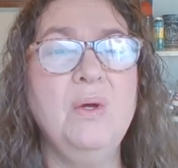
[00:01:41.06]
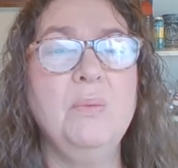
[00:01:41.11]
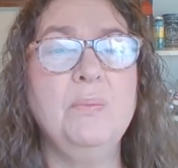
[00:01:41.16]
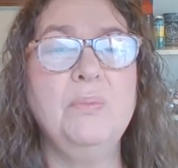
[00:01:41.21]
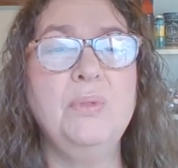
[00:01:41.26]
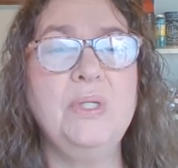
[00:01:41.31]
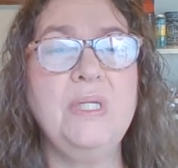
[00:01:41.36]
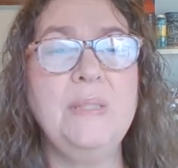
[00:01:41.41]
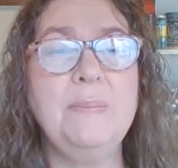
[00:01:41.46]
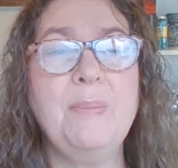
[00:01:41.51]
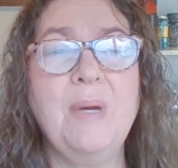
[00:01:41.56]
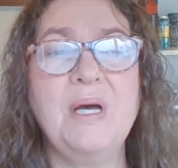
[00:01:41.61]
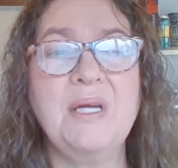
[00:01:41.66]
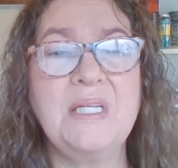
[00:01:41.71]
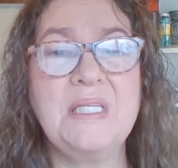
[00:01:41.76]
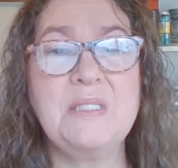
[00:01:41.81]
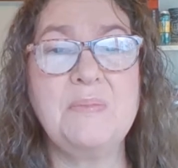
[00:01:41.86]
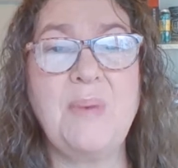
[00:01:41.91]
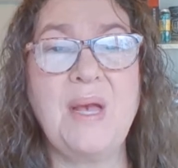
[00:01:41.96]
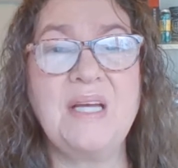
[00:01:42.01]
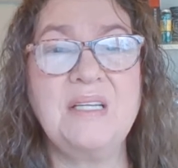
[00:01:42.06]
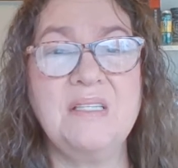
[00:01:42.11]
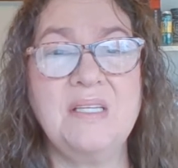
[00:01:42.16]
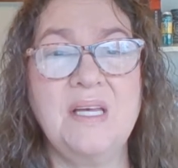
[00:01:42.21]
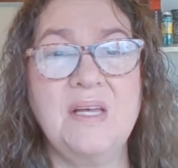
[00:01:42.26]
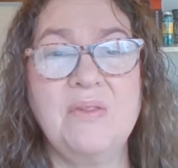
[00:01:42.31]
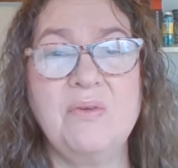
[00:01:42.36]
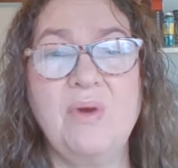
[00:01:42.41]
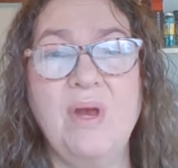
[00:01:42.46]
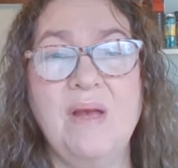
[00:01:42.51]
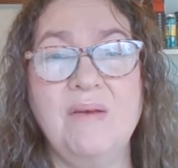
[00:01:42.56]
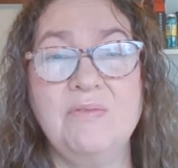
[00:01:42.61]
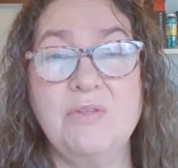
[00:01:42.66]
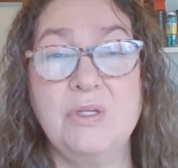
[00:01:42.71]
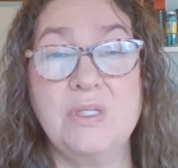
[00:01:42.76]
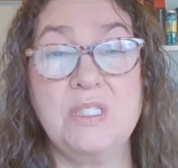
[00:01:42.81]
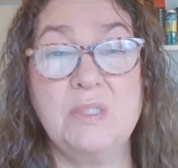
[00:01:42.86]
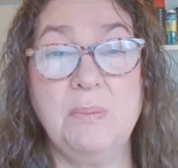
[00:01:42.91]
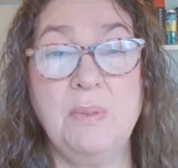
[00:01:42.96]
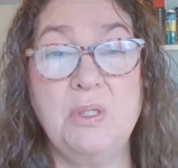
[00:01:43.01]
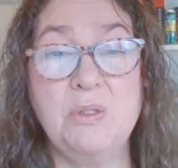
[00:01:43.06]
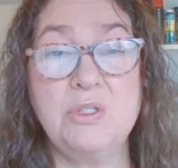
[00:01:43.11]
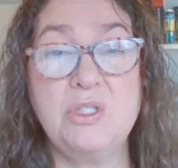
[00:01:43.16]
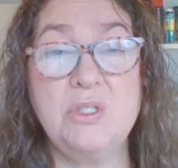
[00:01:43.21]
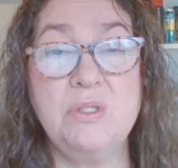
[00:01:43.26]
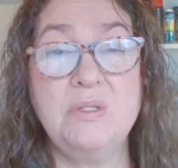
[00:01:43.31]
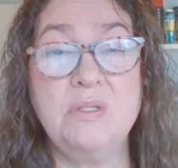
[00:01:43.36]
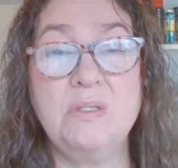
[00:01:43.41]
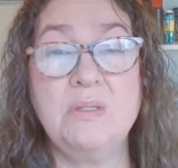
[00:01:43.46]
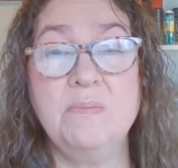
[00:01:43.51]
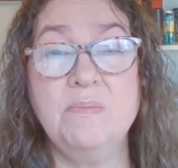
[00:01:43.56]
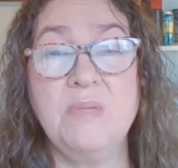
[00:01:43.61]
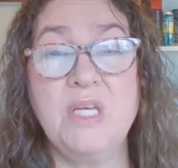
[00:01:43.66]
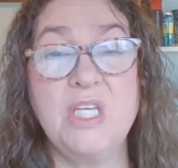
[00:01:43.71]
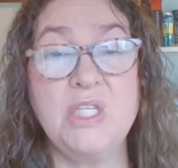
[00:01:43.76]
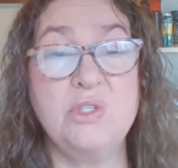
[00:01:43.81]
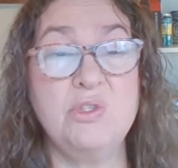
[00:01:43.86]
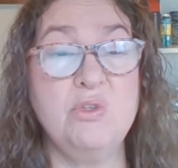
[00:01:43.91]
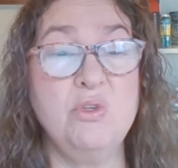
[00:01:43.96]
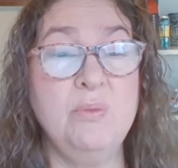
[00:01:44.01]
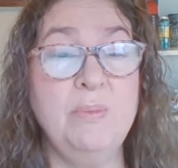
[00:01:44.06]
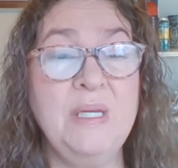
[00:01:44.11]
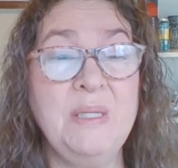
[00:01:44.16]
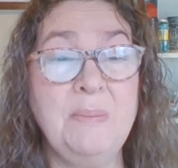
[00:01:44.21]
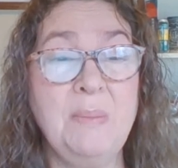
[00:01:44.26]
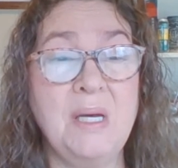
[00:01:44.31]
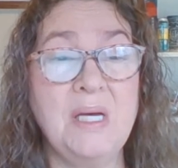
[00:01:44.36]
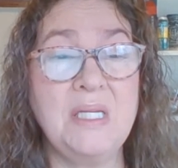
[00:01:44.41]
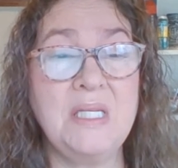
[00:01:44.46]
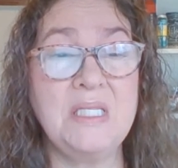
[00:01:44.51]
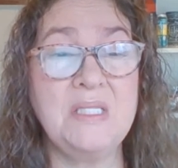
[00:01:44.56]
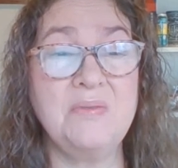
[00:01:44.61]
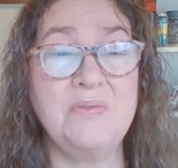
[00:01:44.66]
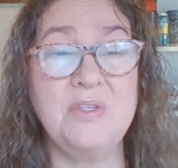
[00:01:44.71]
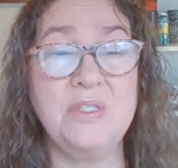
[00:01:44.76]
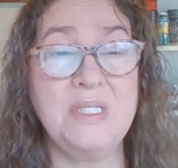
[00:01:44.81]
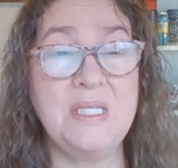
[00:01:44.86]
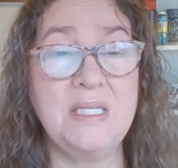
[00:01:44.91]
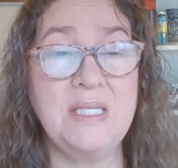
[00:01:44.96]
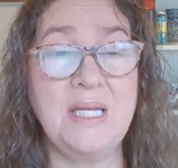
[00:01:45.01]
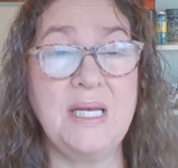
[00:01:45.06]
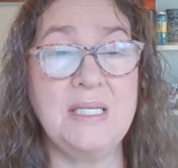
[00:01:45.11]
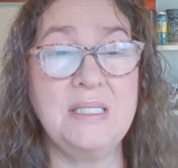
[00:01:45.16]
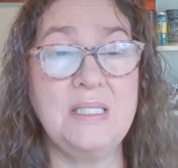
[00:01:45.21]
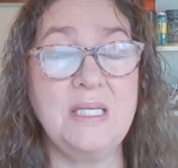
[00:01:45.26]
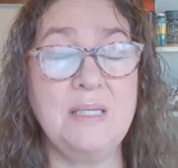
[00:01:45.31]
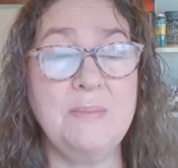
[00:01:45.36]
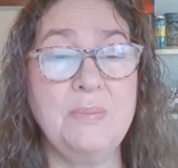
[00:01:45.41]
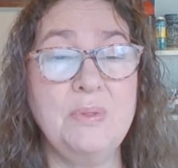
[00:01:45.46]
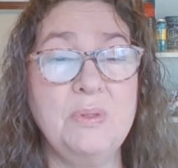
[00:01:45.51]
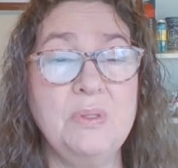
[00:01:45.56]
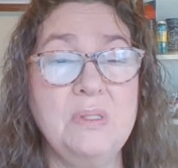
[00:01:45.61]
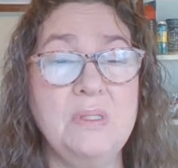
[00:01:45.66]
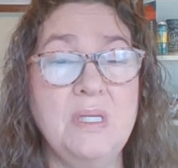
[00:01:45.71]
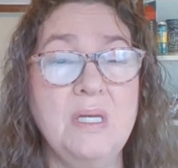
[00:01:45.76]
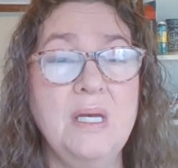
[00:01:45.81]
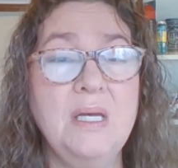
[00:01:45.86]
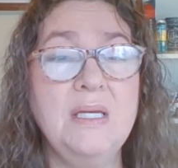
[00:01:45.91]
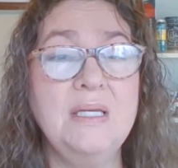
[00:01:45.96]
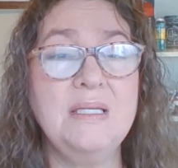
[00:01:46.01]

Putting bodies back together after explosions, exhuming bodies for DNA samples,